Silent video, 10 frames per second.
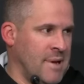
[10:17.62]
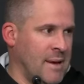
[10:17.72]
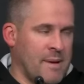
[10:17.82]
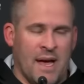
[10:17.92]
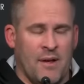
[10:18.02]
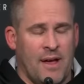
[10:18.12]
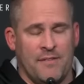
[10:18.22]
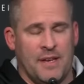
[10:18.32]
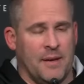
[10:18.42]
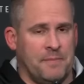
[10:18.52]
Yeah, I don't
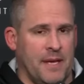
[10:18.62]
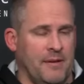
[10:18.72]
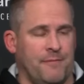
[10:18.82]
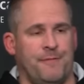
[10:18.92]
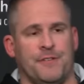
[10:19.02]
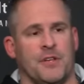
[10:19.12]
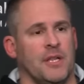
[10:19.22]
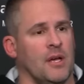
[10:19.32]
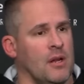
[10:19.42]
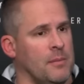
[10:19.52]
have any update
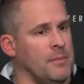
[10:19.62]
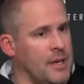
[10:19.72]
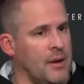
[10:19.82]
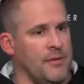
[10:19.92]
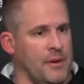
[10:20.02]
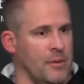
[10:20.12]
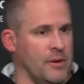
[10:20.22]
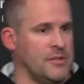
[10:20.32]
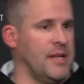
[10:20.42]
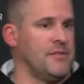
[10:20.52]
physically on him. I think we're
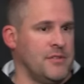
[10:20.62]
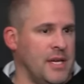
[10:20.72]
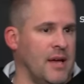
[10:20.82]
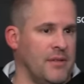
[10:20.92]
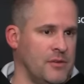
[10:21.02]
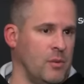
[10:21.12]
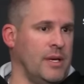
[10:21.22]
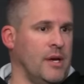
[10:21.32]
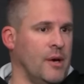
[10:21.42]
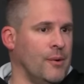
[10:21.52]
just gonna have to see how this
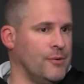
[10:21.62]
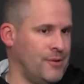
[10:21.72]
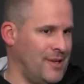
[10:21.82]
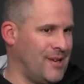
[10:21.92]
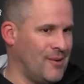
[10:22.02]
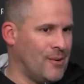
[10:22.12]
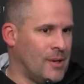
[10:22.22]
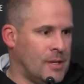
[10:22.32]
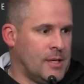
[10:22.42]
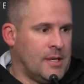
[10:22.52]
week goes.
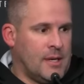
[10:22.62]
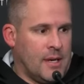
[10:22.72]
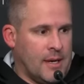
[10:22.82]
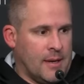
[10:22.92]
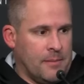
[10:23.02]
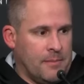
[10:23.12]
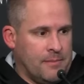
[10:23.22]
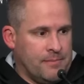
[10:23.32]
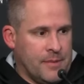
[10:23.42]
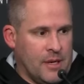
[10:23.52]
A
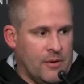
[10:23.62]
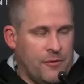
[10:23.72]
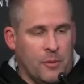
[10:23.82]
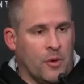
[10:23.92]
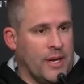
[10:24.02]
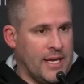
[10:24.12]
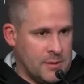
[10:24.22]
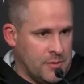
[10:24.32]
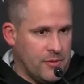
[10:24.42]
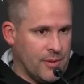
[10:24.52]
few more
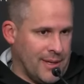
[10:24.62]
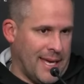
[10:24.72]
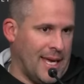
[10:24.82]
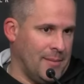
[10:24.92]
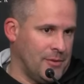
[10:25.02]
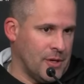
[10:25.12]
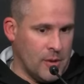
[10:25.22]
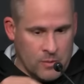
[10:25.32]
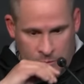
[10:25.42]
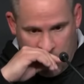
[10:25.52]
days before the game,
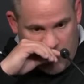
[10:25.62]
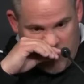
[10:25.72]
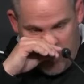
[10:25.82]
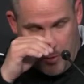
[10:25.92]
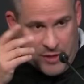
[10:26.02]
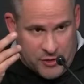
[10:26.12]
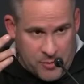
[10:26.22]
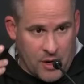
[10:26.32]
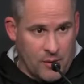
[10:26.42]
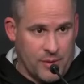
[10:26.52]
so we'll be
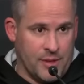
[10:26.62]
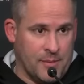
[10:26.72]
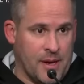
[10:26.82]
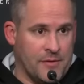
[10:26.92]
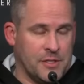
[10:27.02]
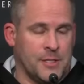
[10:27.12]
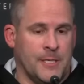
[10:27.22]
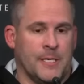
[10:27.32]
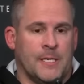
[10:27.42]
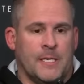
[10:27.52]
smart with him,
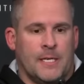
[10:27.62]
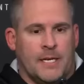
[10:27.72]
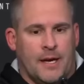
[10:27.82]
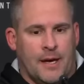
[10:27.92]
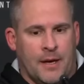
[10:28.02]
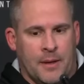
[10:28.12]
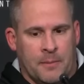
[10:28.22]
obviously. Look,